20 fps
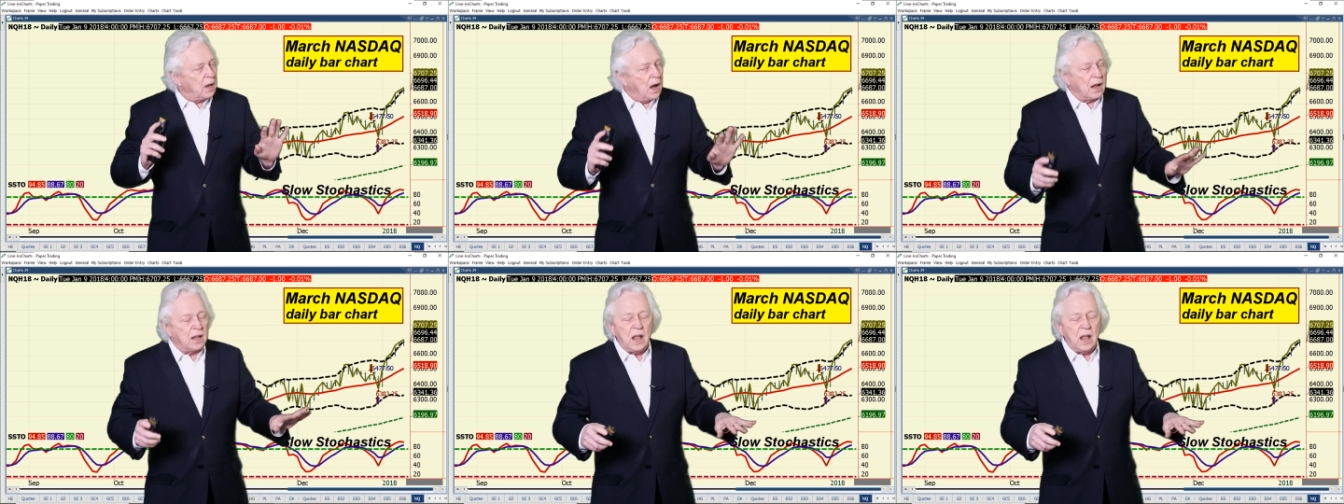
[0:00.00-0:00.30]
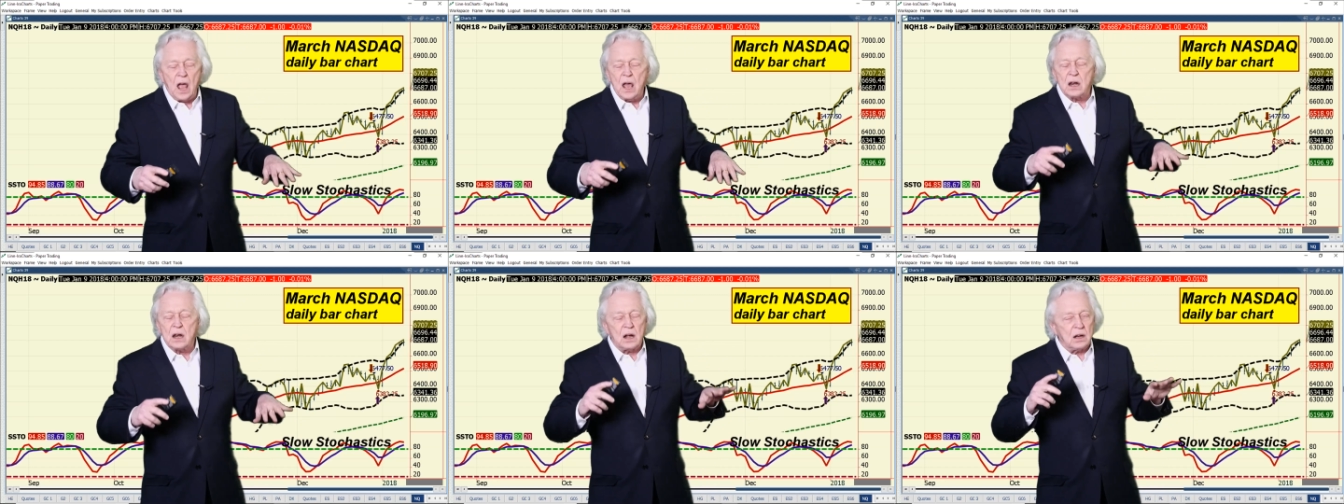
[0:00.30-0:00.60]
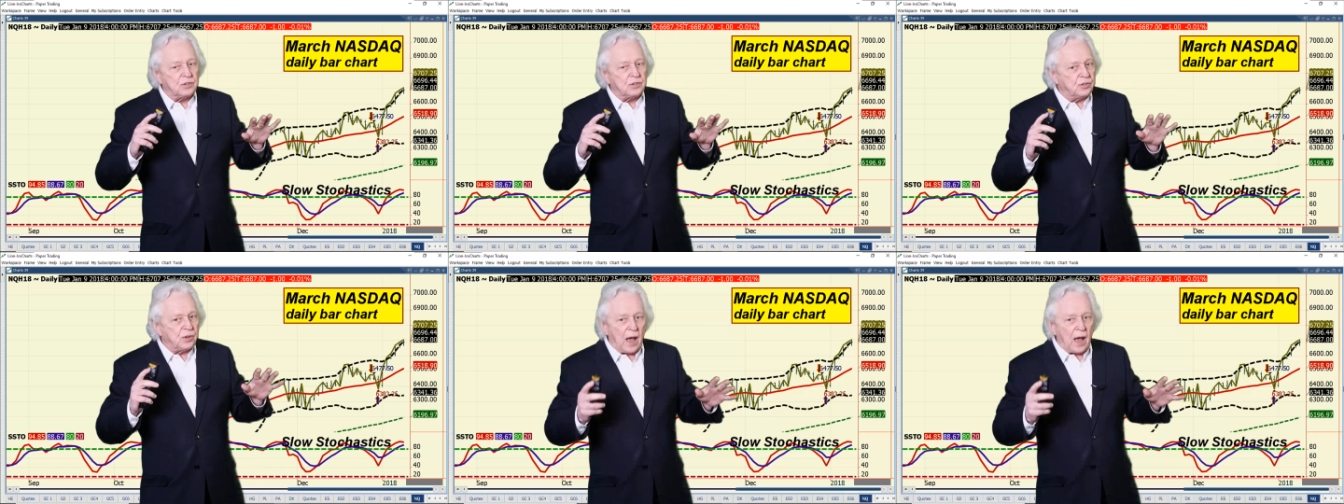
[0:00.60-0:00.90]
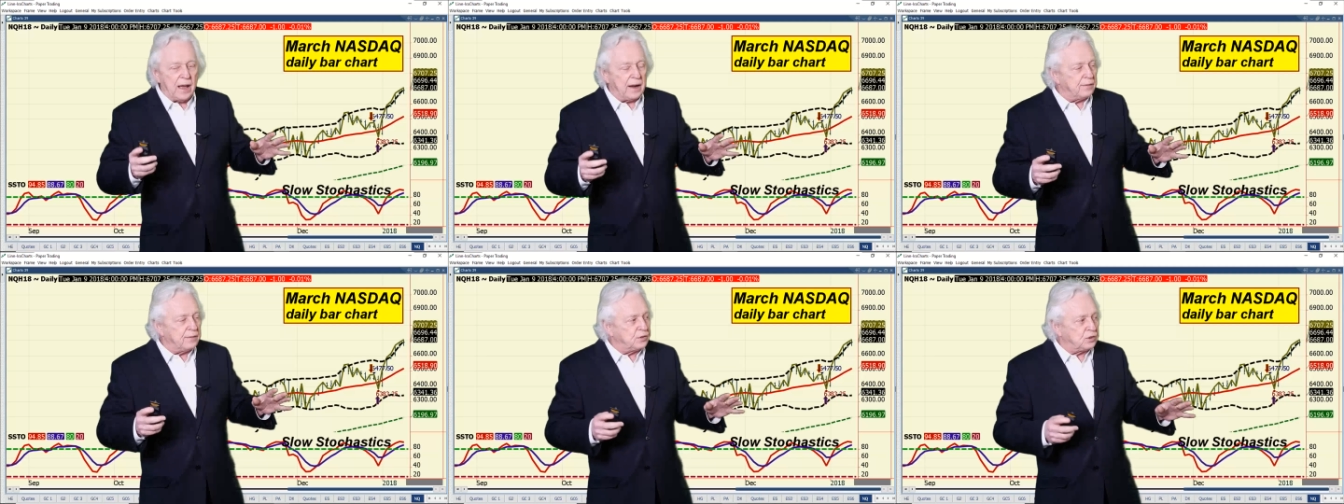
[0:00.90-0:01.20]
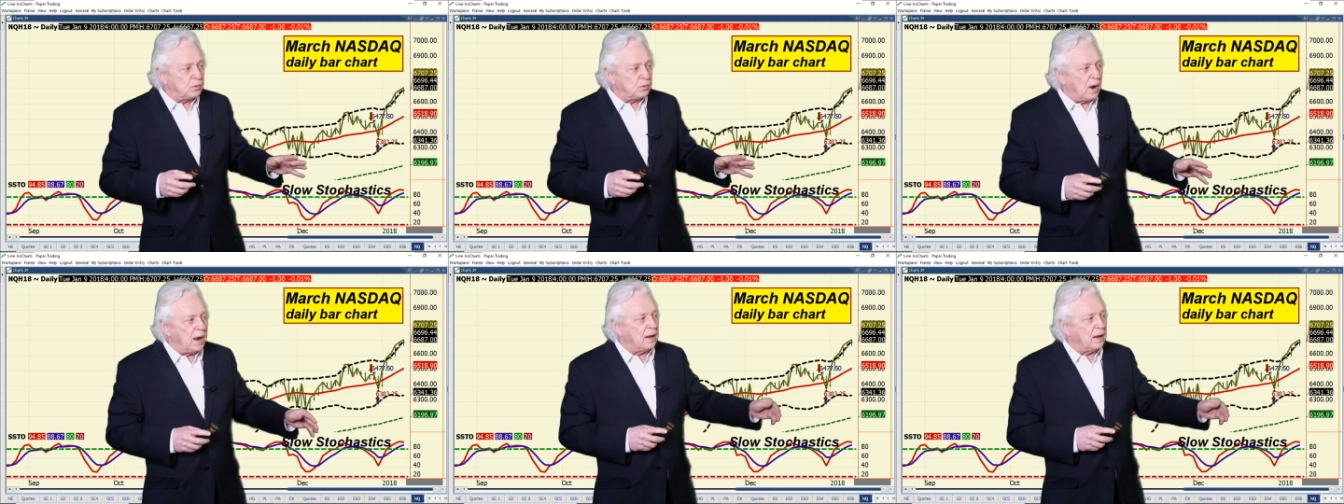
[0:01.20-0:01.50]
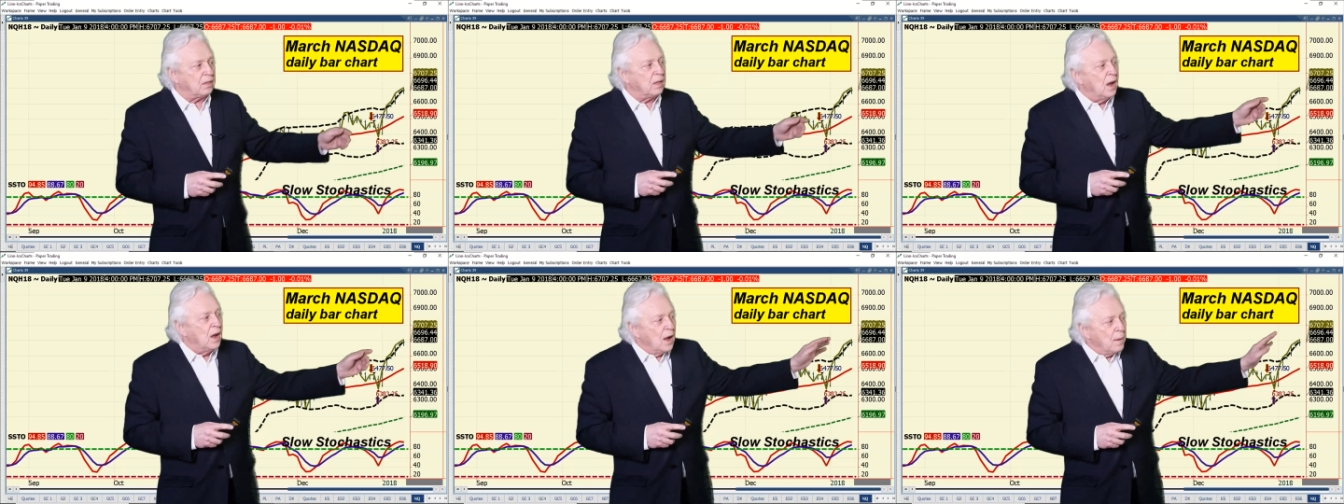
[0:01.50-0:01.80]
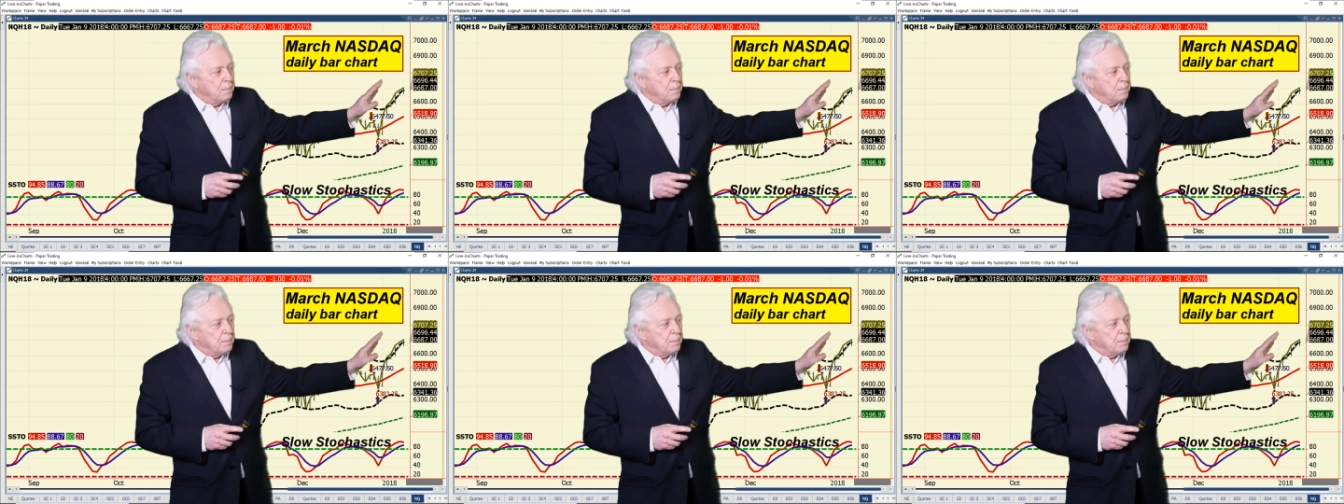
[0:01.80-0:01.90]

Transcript: Again, a sign of strength.